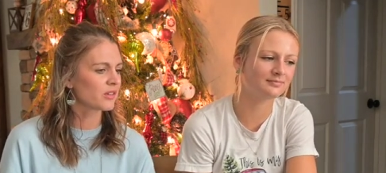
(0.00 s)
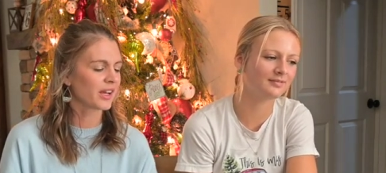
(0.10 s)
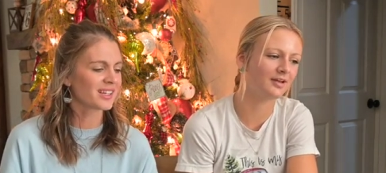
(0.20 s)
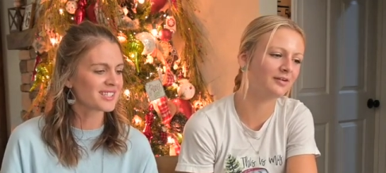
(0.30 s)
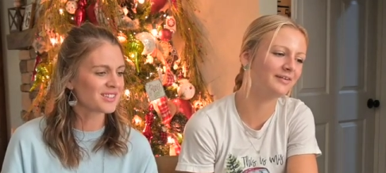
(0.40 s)

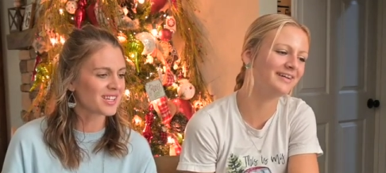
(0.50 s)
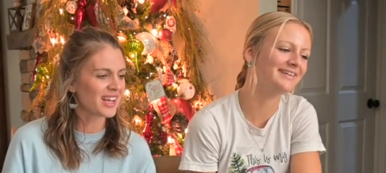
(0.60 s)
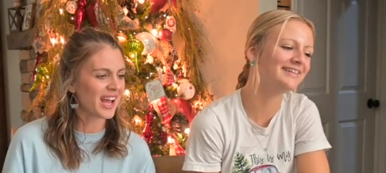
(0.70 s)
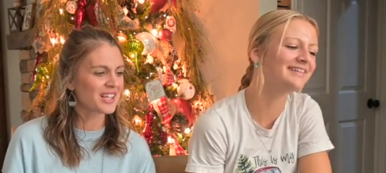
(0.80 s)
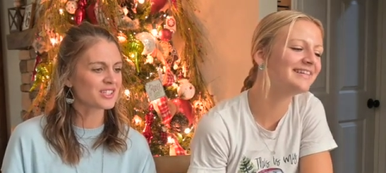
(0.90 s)
Speaker 1: okay because oh. I was
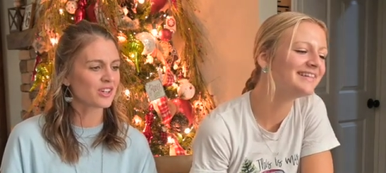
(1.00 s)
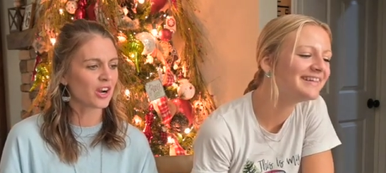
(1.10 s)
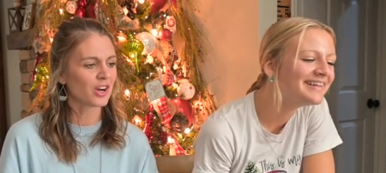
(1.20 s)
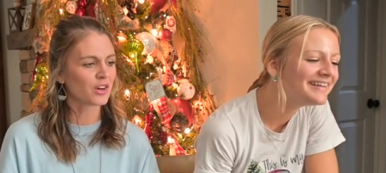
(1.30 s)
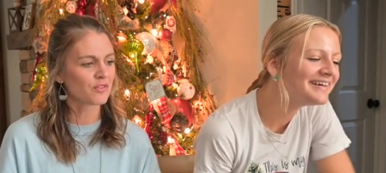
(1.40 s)
like asking
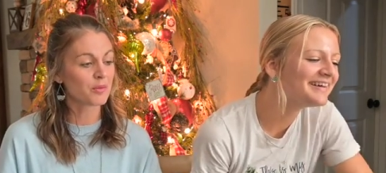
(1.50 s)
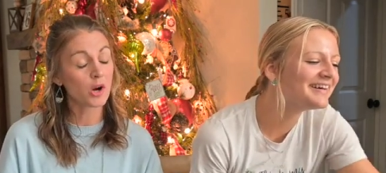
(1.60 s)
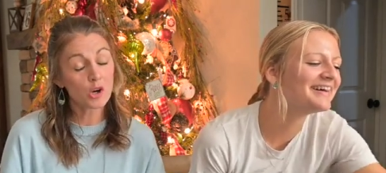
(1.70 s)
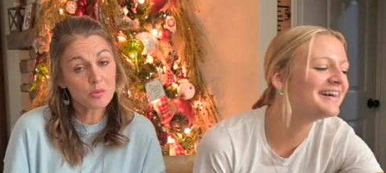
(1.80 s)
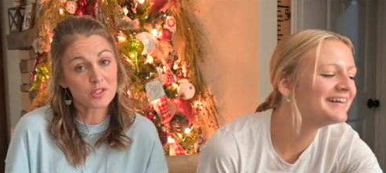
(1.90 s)
her from
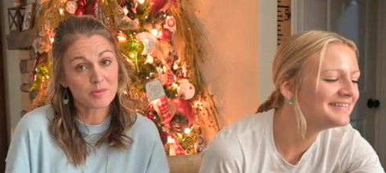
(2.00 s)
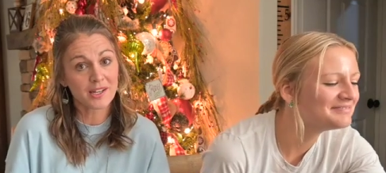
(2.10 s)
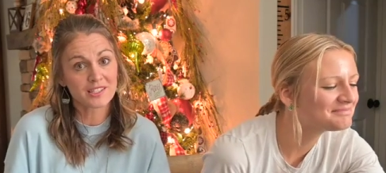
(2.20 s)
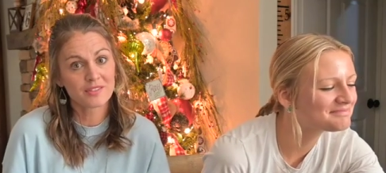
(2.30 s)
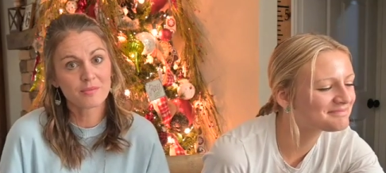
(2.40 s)
her oh.
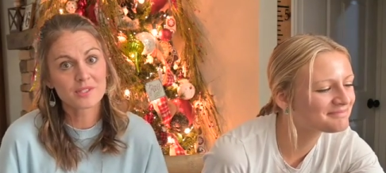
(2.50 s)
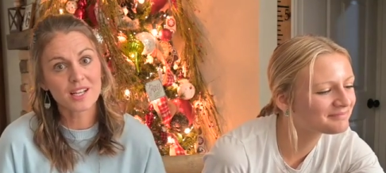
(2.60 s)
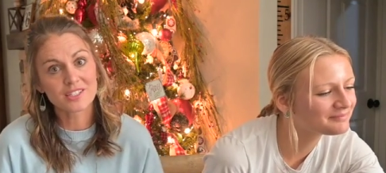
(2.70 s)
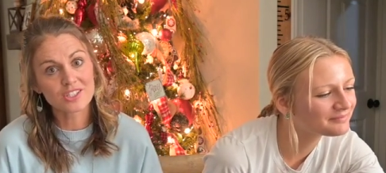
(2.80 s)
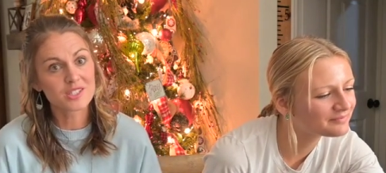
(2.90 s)
perspective
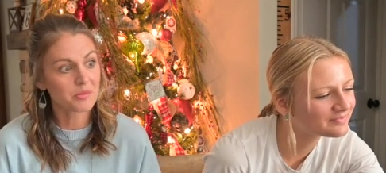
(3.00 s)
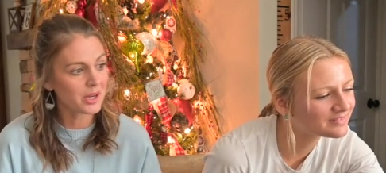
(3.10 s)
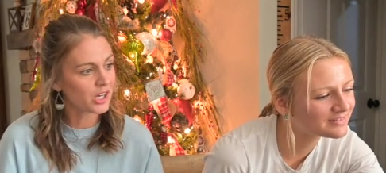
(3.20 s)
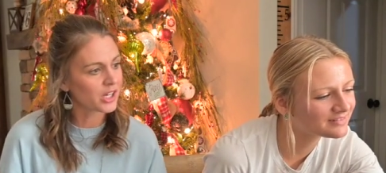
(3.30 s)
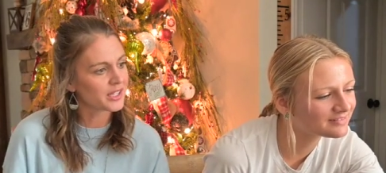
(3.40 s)
besides just
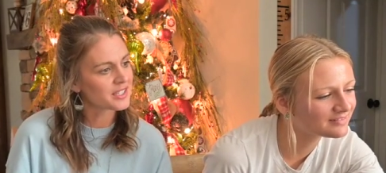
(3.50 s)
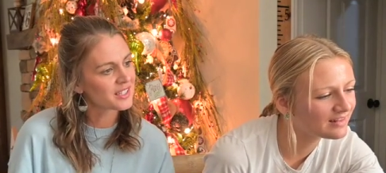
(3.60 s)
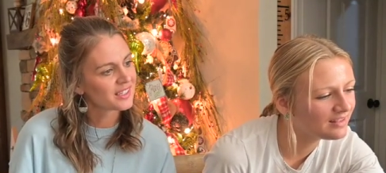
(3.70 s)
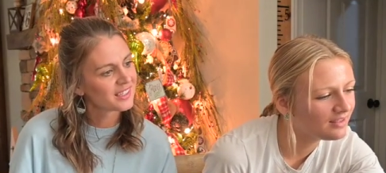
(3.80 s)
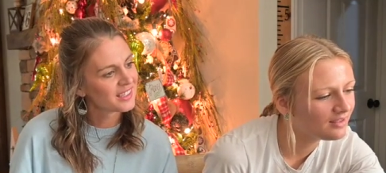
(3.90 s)

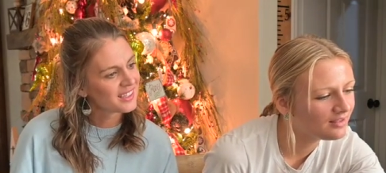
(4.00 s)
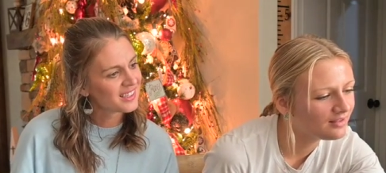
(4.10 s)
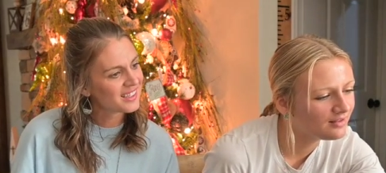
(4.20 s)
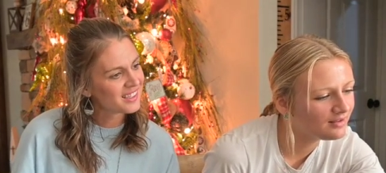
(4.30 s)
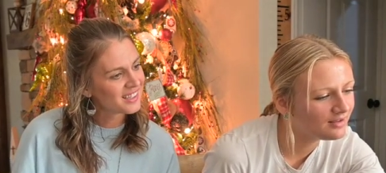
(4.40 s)
appearance.
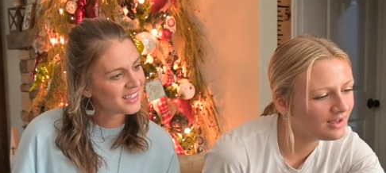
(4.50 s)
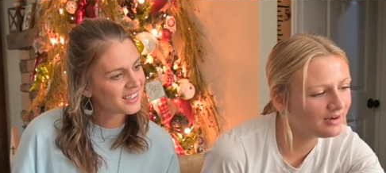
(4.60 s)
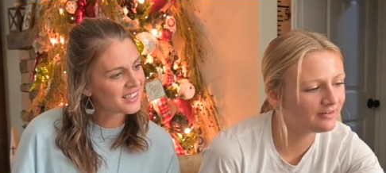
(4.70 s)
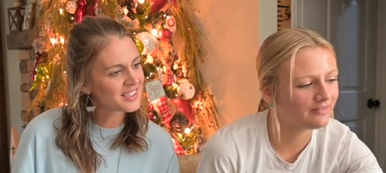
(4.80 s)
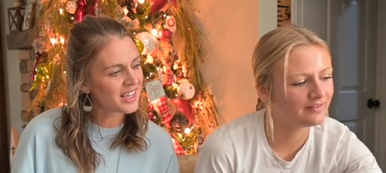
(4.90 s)
I
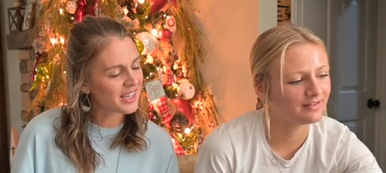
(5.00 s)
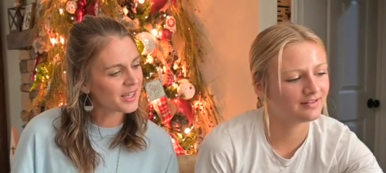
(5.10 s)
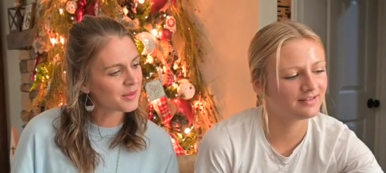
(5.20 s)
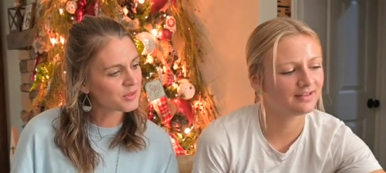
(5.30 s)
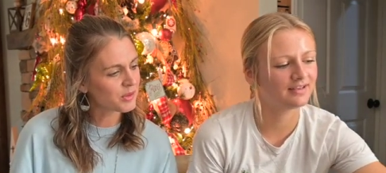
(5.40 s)
don't
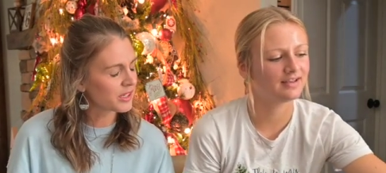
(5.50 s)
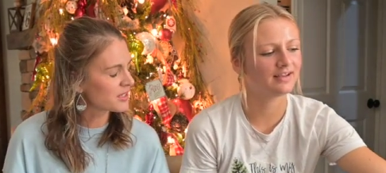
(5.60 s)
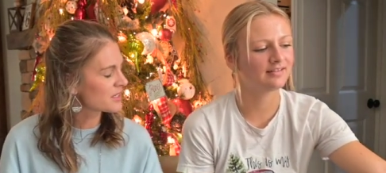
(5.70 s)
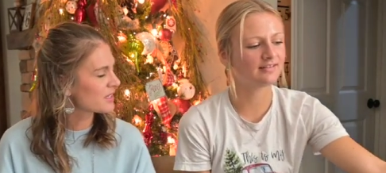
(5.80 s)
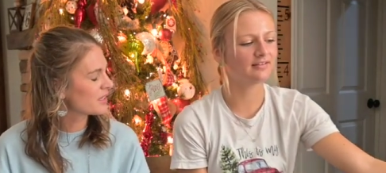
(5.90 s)
exams. Know. What
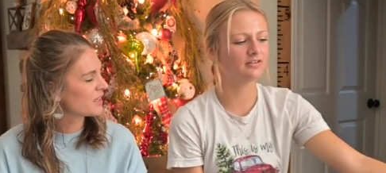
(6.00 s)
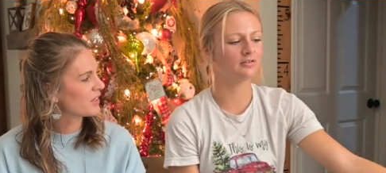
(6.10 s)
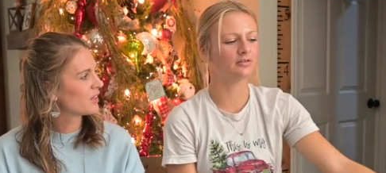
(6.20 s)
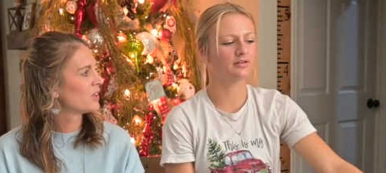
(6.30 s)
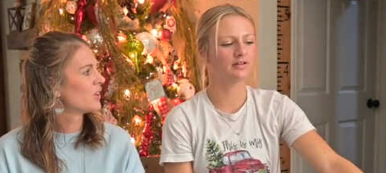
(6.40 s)
else? It's
Speaker 2: a
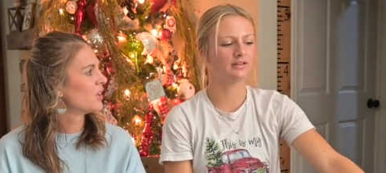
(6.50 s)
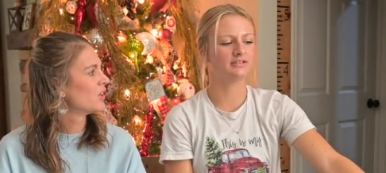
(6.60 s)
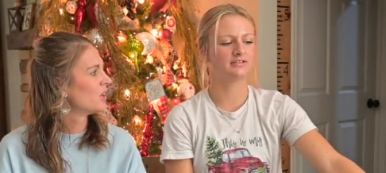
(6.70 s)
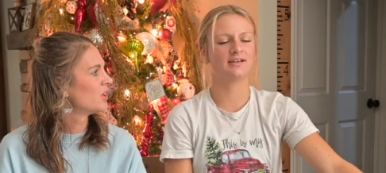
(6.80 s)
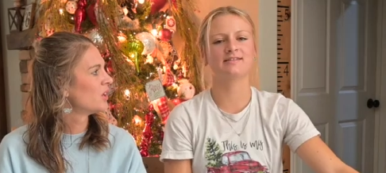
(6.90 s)
little. It
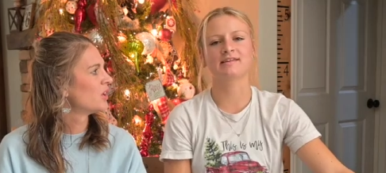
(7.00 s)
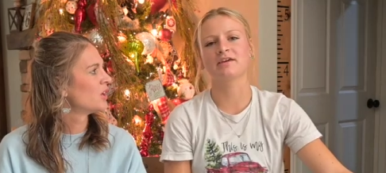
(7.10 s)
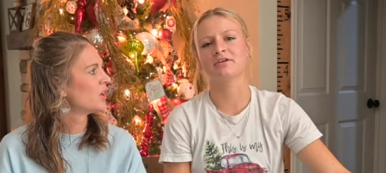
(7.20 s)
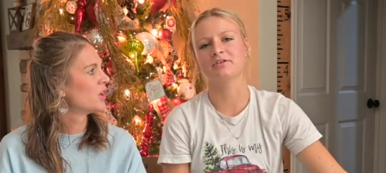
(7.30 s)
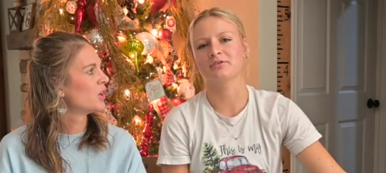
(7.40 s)
just has like
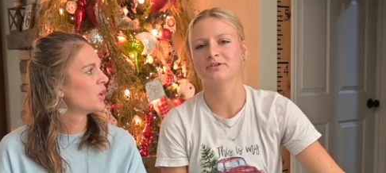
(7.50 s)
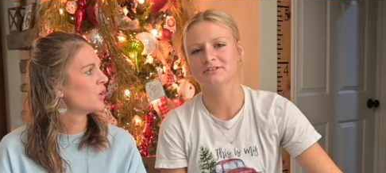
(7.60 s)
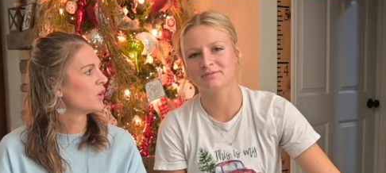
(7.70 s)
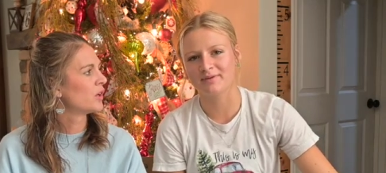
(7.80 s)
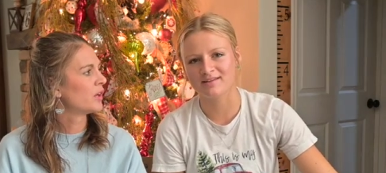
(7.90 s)
a good
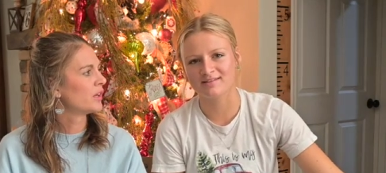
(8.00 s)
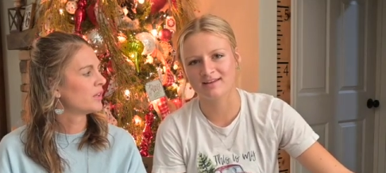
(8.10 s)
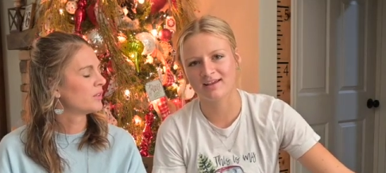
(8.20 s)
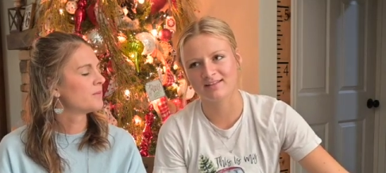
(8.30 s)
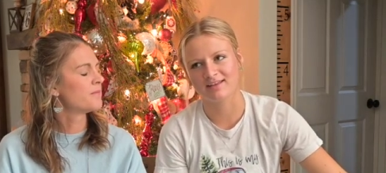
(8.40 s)
Christian base in
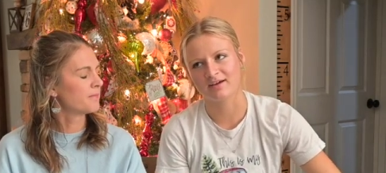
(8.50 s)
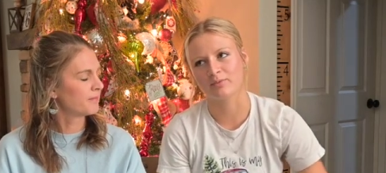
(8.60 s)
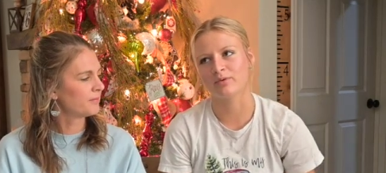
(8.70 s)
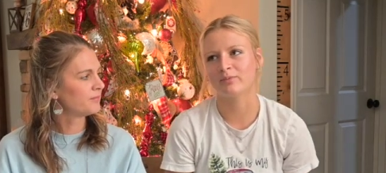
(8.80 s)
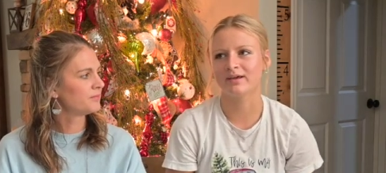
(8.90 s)
it, and like
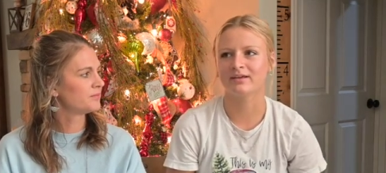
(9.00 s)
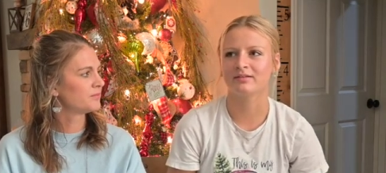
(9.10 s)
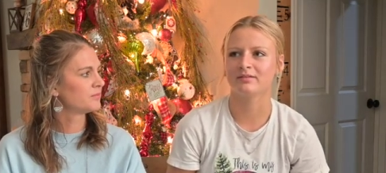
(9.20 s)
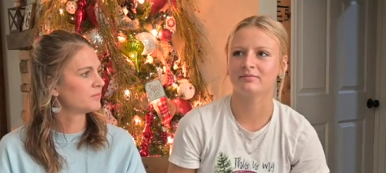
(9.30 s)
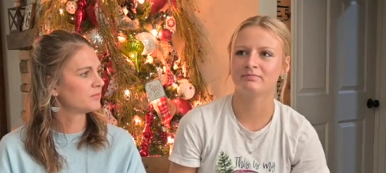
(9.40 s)
one week
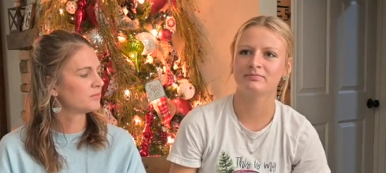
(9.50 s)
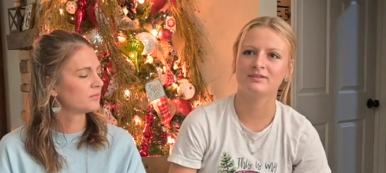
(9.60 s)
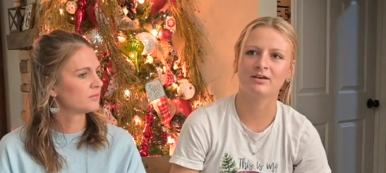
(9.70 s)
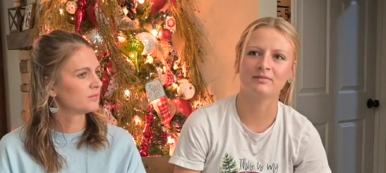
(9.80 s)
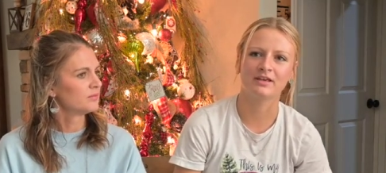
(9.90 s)
it'll
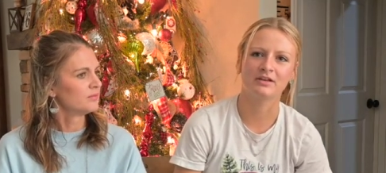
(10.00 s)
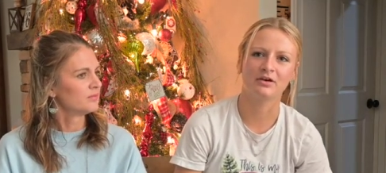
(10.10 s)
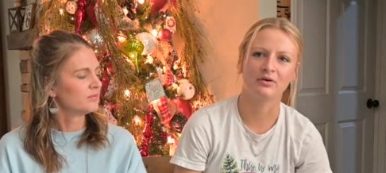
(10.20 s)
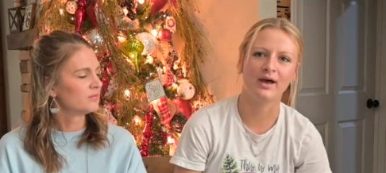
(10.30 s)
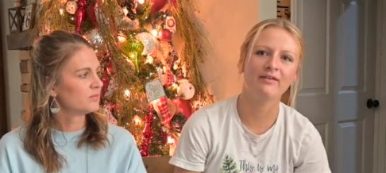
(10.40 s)
tell me, you
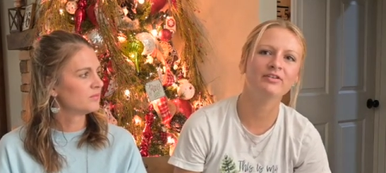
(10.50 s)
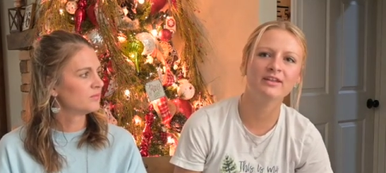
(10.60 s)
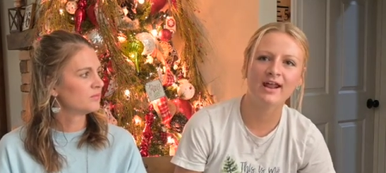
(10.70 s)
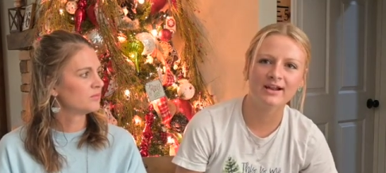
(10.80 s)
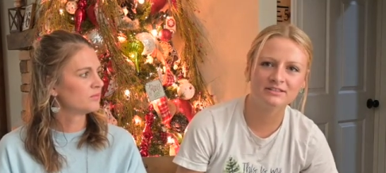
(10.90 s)
know, have a
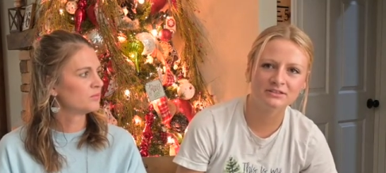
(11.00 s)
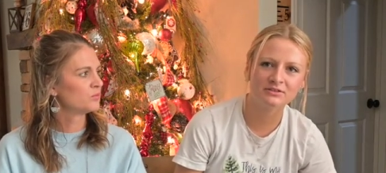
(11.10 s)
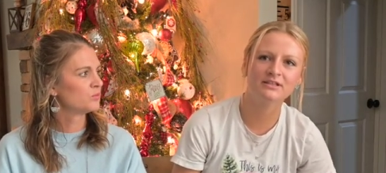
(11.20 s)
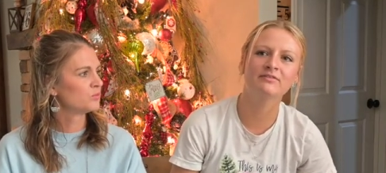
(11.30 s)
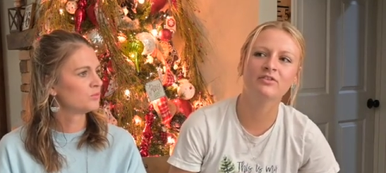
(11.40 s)
good
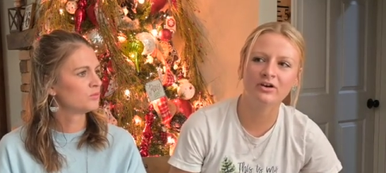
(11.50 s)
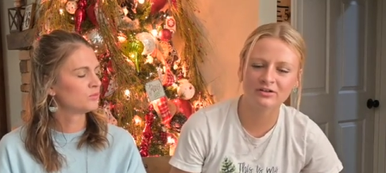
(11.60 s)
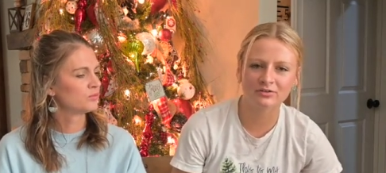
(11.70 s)
attitude, give God